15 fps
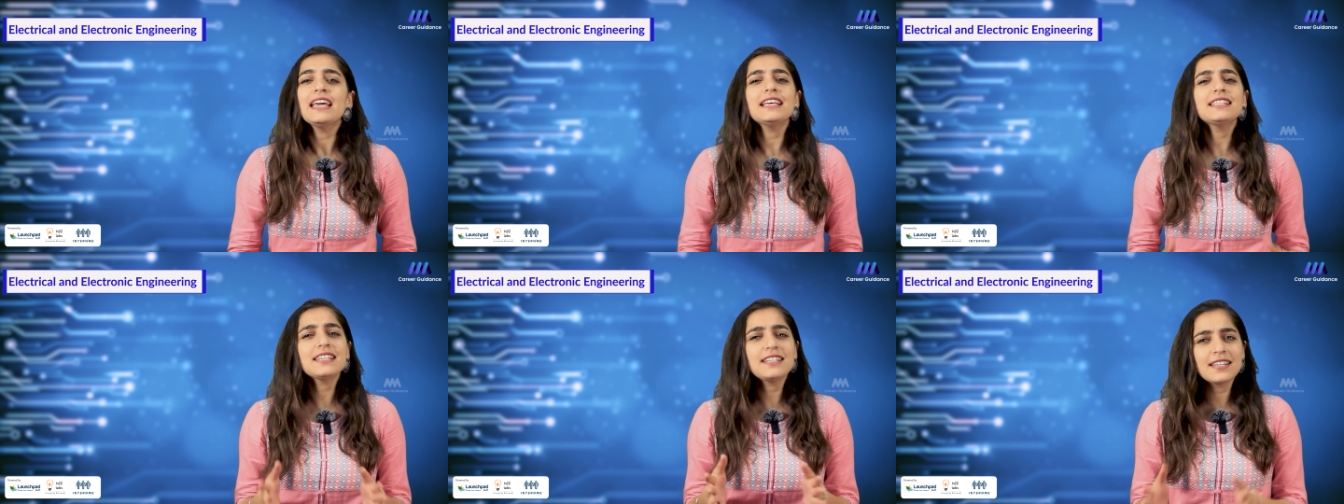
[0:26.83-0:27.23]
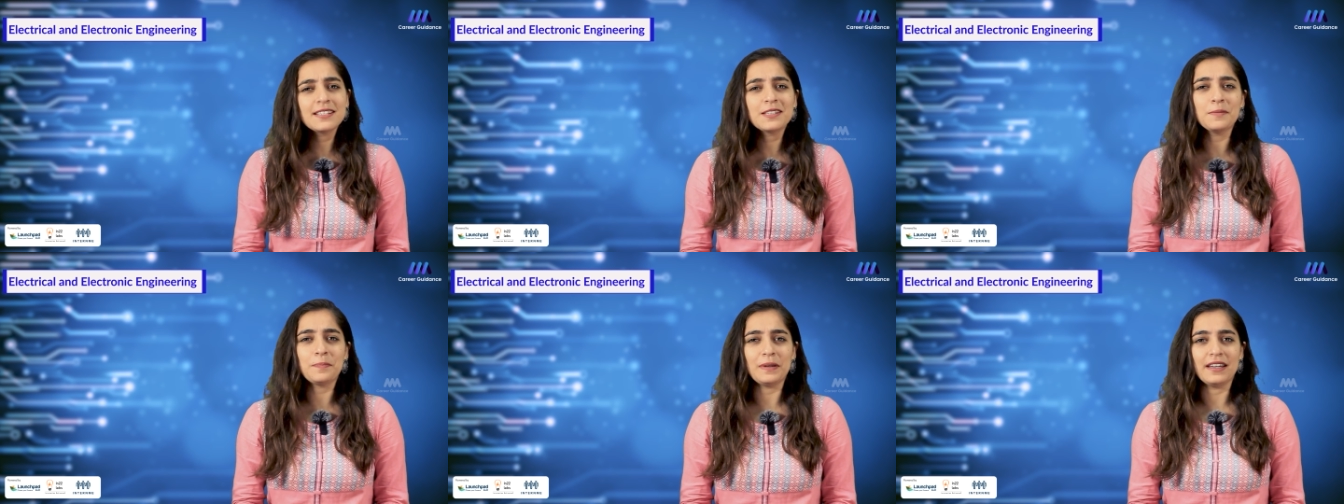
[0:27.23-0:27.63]
is a
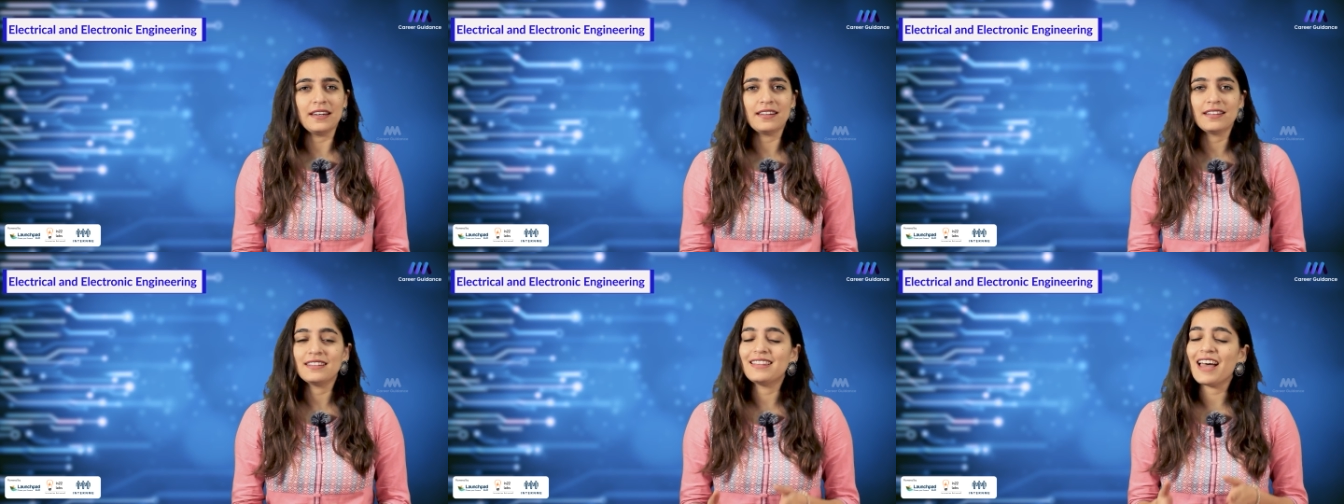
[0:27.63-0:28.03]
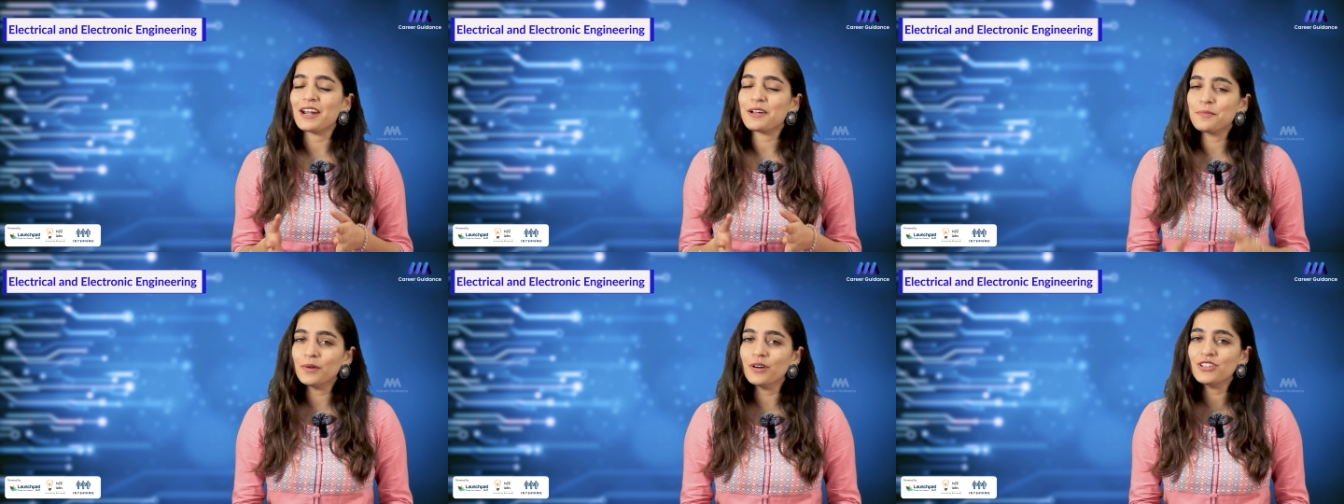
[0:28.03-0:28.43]
discipline
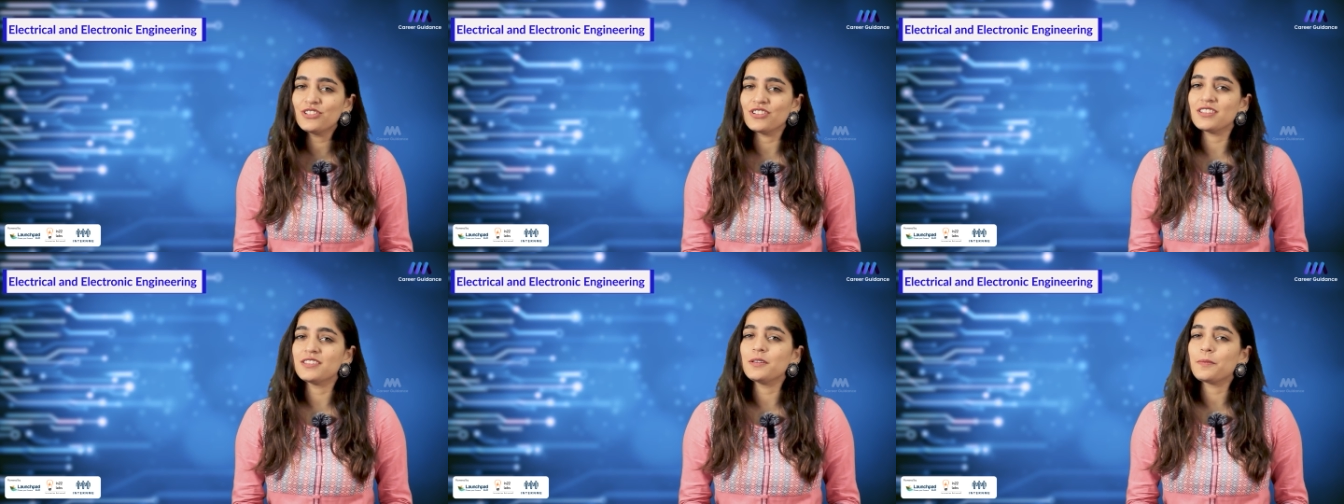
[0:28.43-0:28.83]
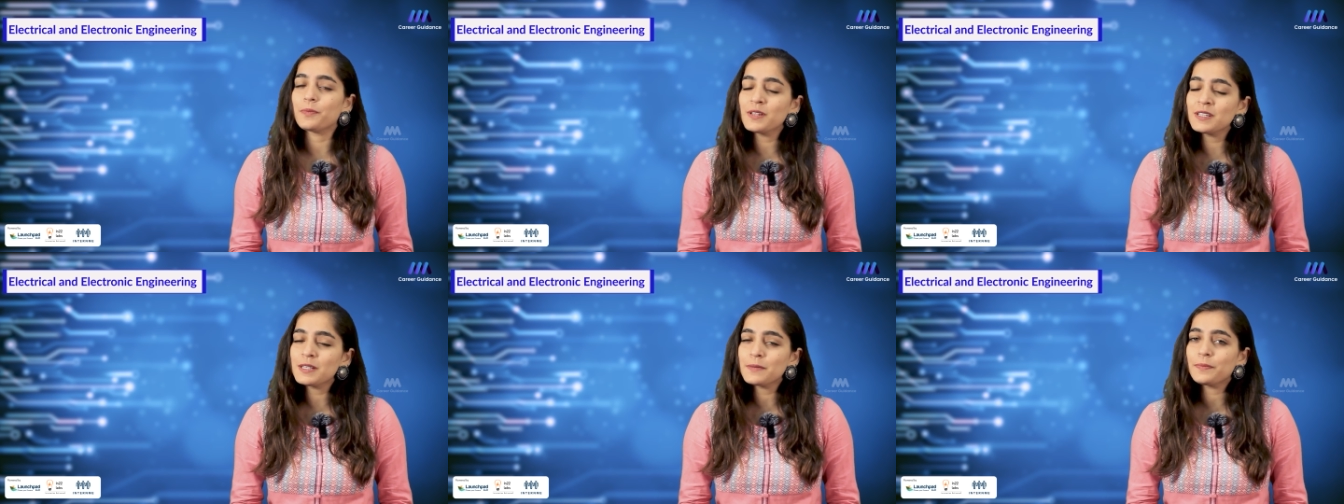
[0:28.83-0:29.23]
that merges the
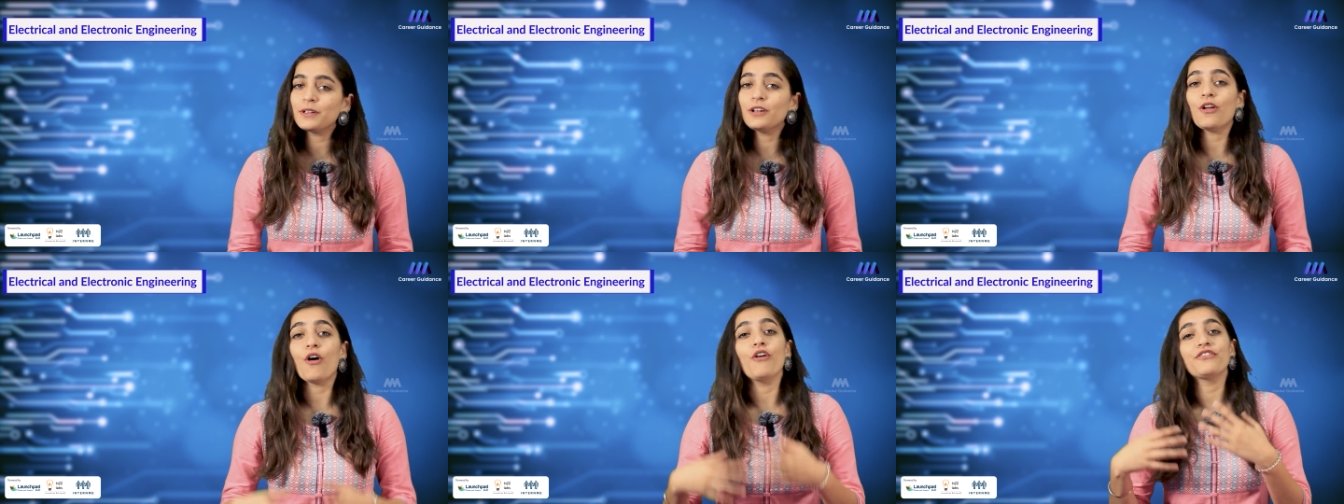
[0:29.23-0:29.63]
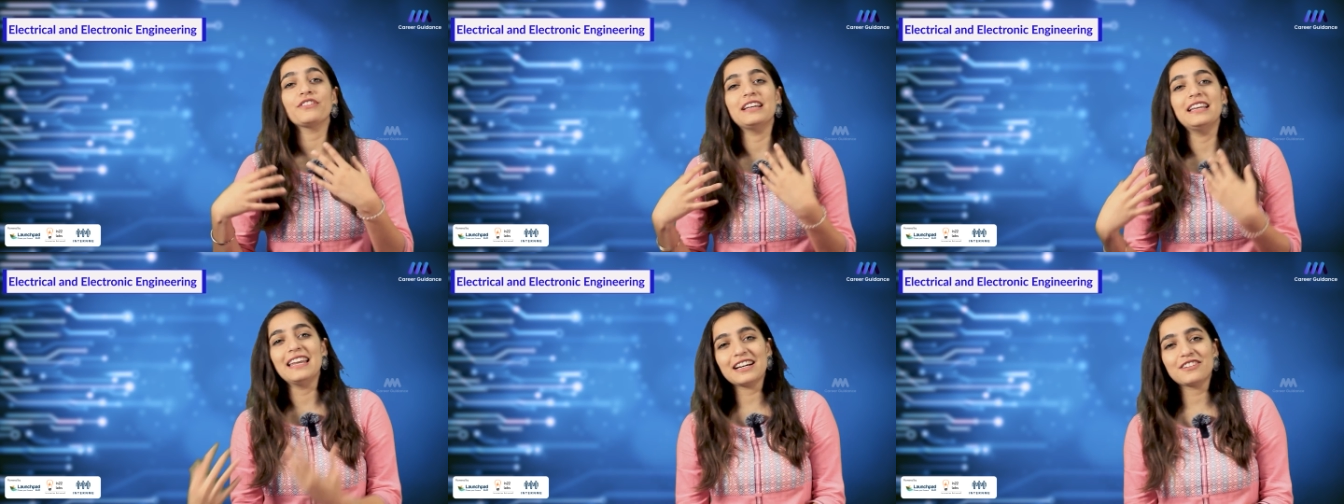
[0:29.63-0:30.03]
principle of
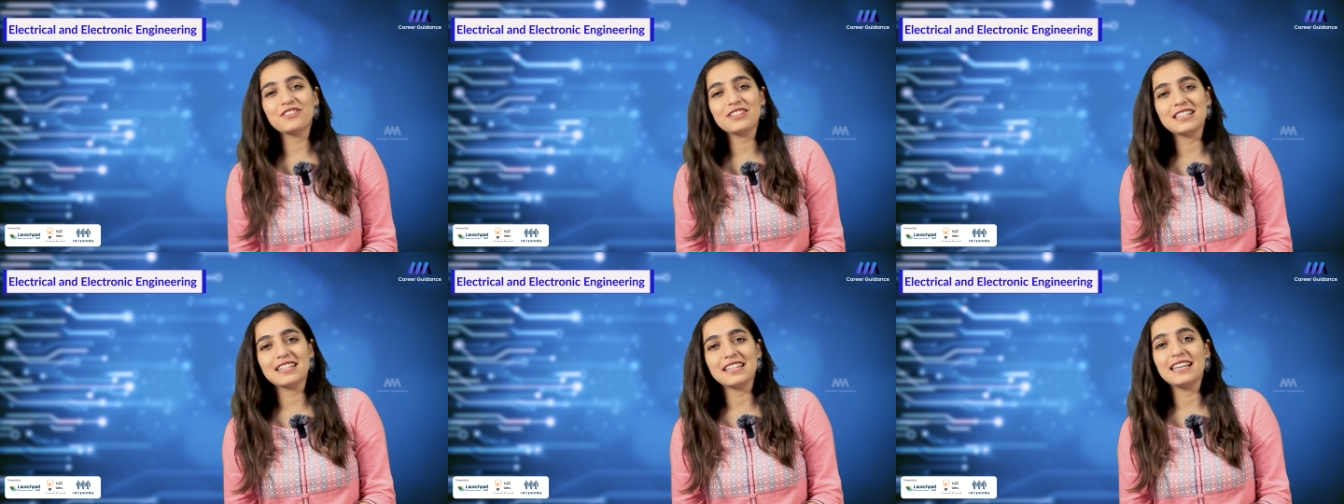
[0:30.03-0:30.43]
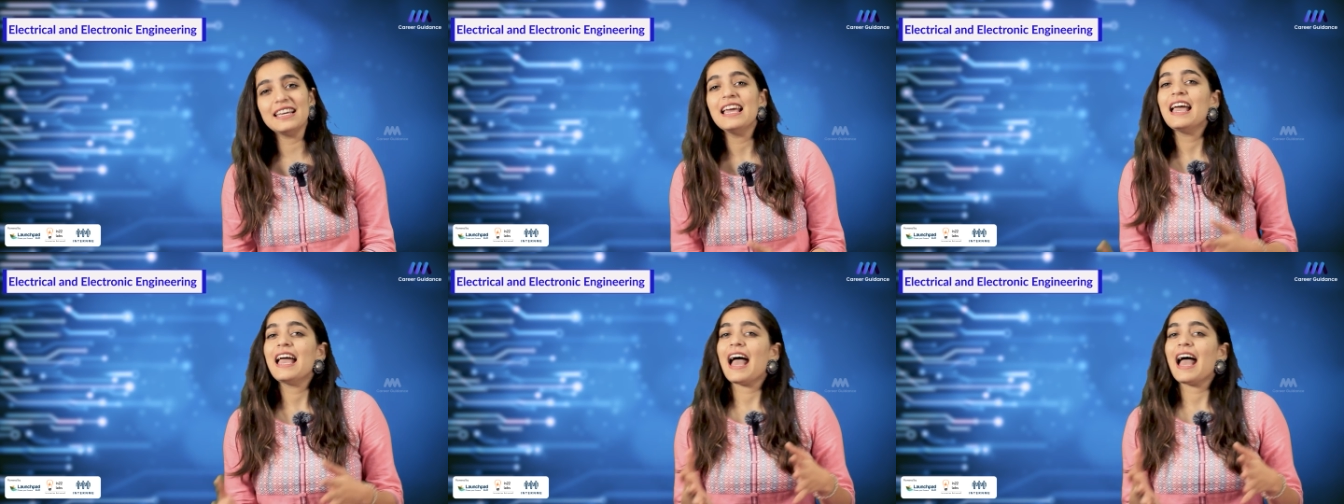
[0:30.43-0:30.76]
electricity